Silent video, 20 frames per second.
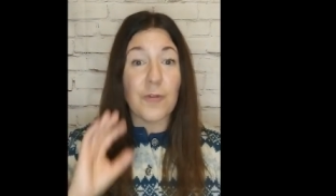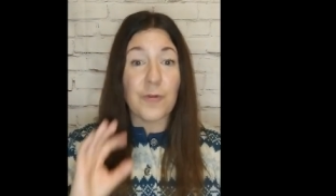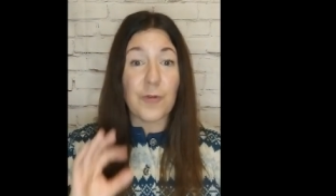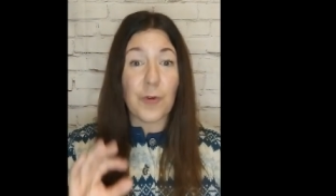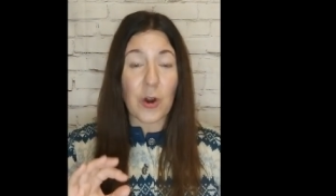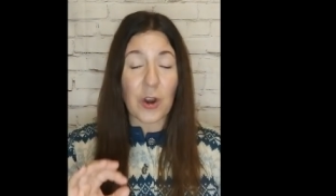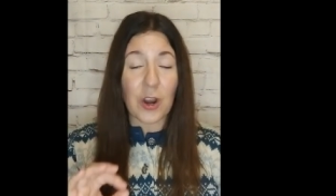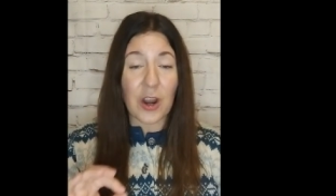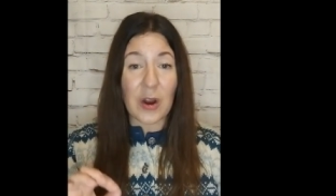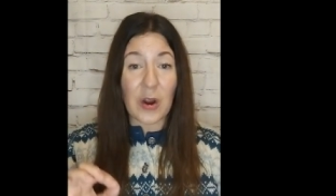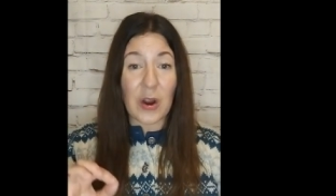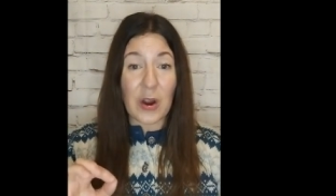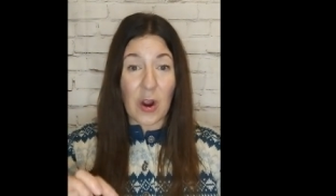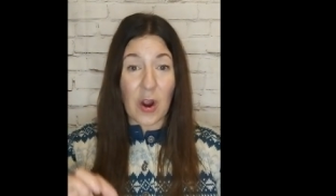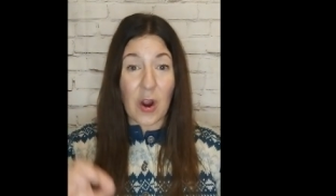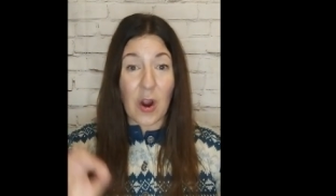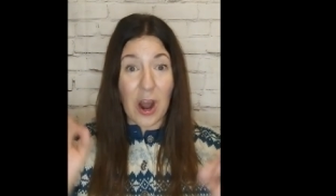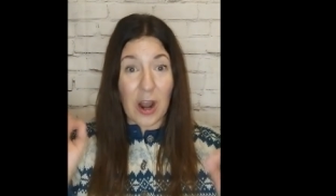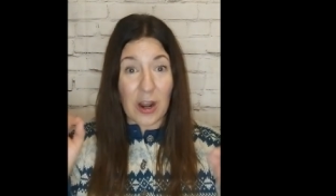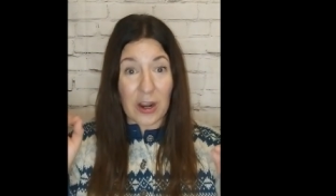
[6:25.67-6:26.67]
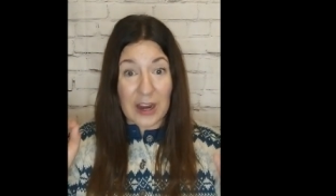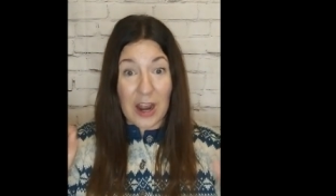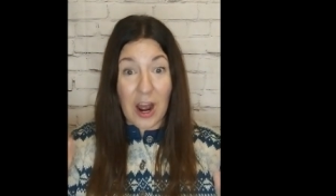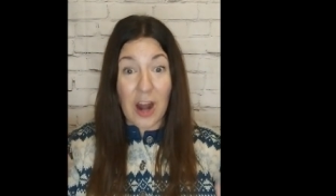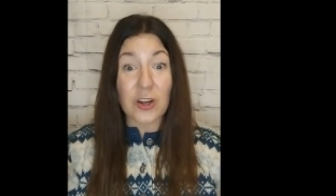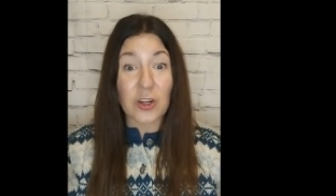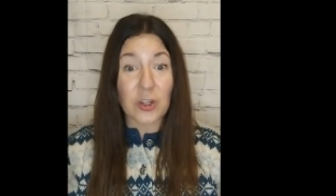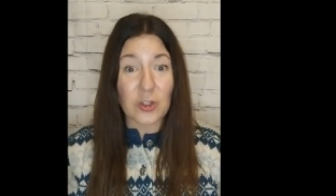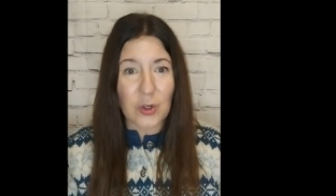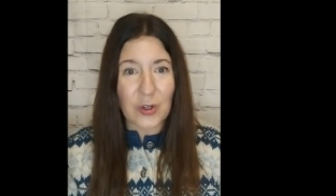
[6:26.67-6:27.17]
for our
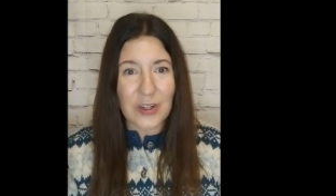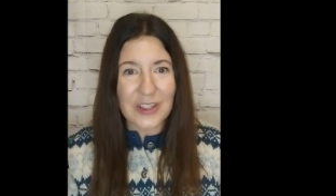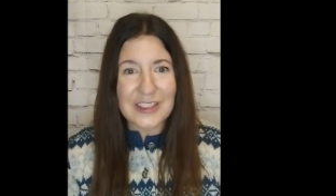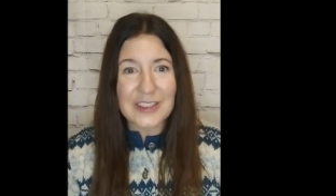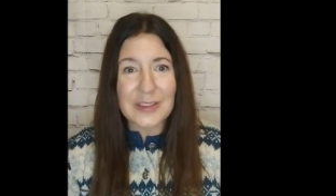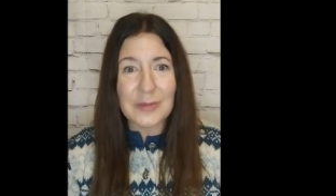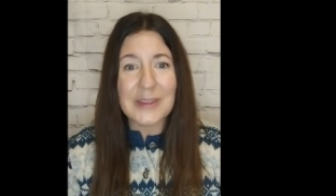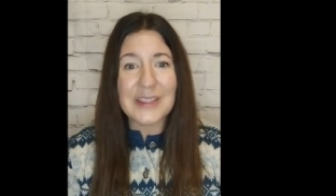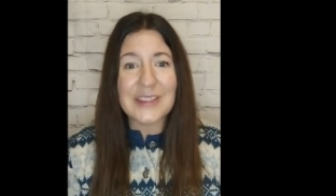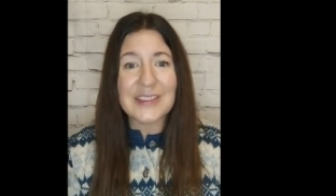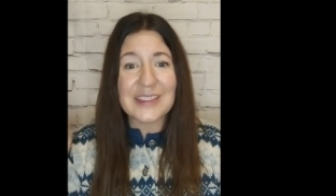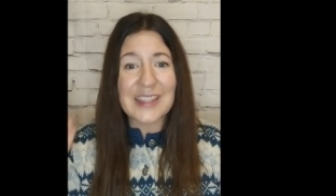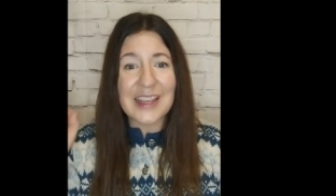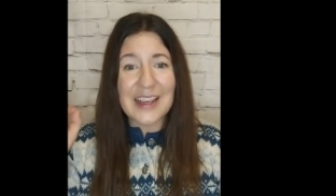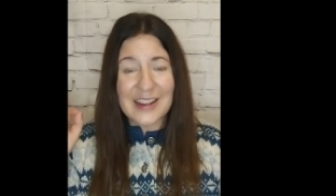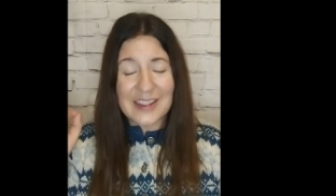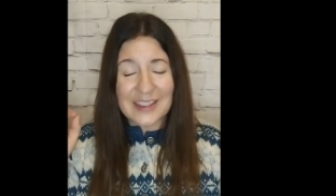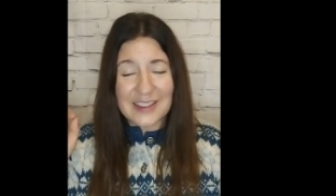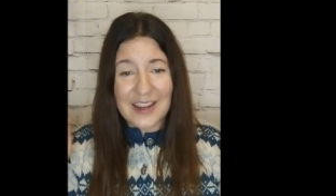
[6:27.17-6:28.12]
on our christmas